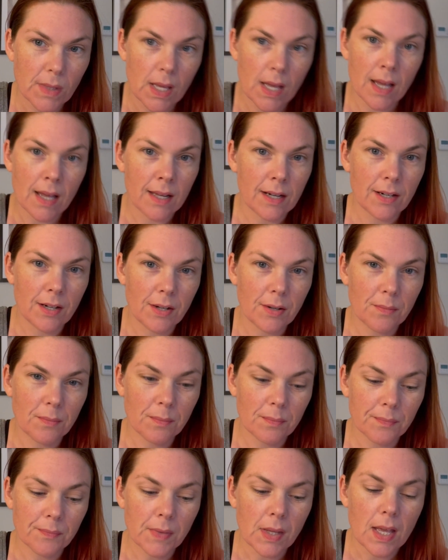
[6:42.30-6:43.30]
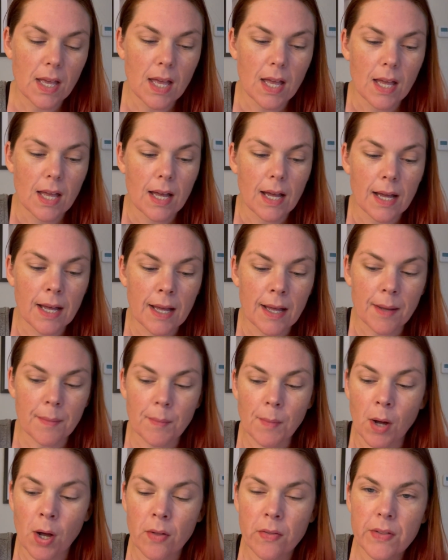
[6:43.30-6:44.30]
I don't know. Um,
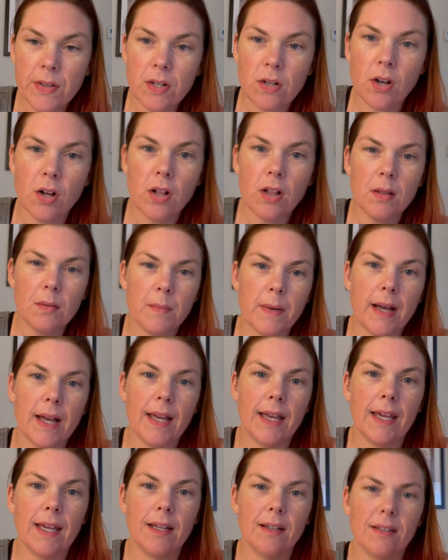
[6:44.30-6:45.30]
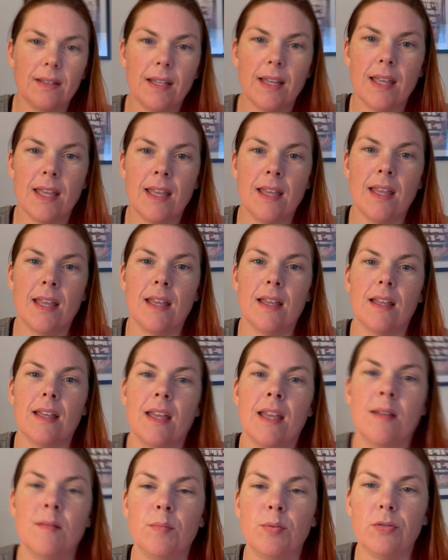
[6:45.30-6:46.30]
all in all, my
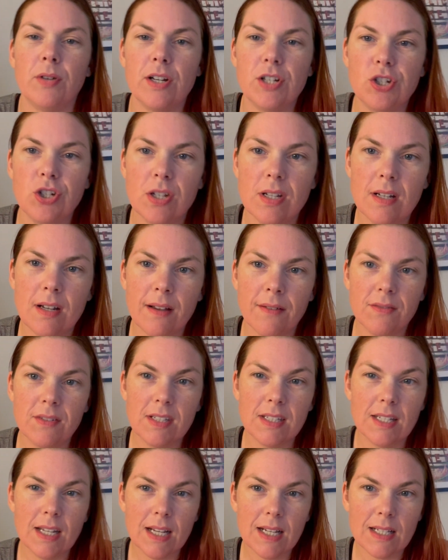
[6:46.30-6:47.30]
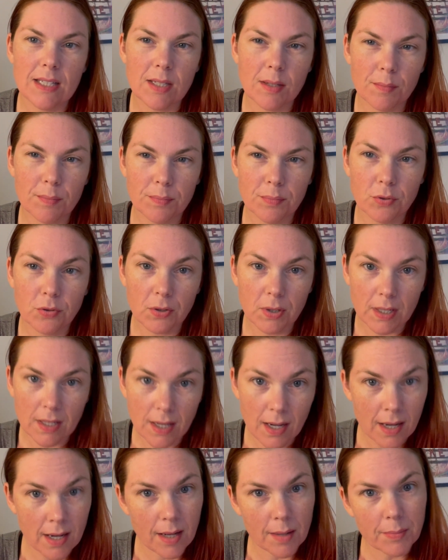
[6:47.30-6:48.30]
impression of today's
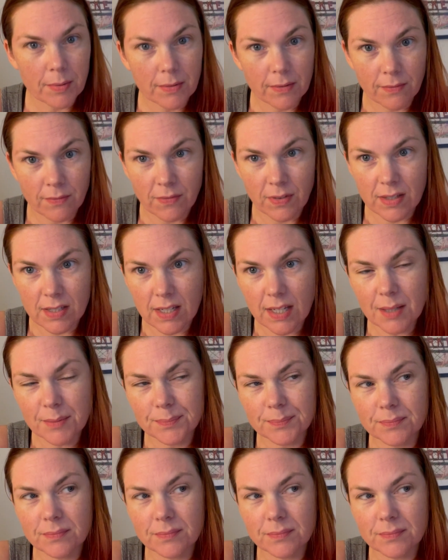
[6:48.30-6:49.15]
pre-op visit,